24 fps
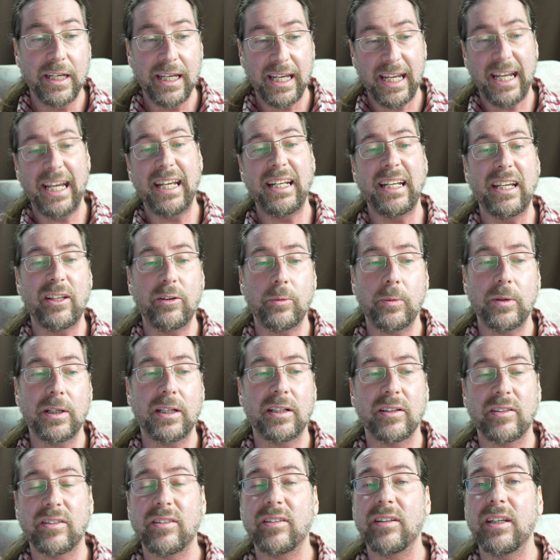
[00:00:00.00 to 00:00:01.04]
And as we
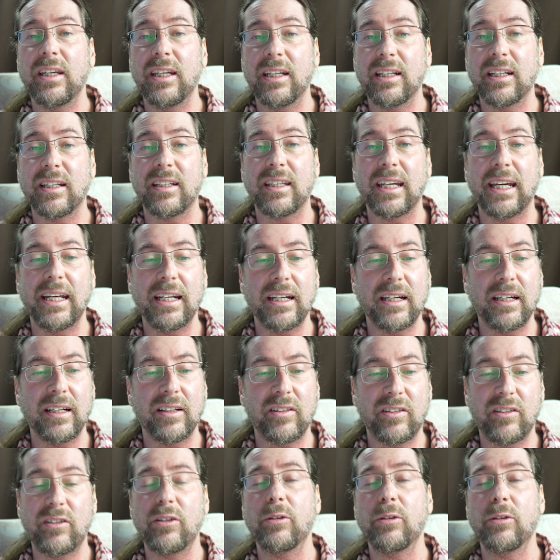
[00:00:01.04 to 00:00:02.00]
could see in the data, it's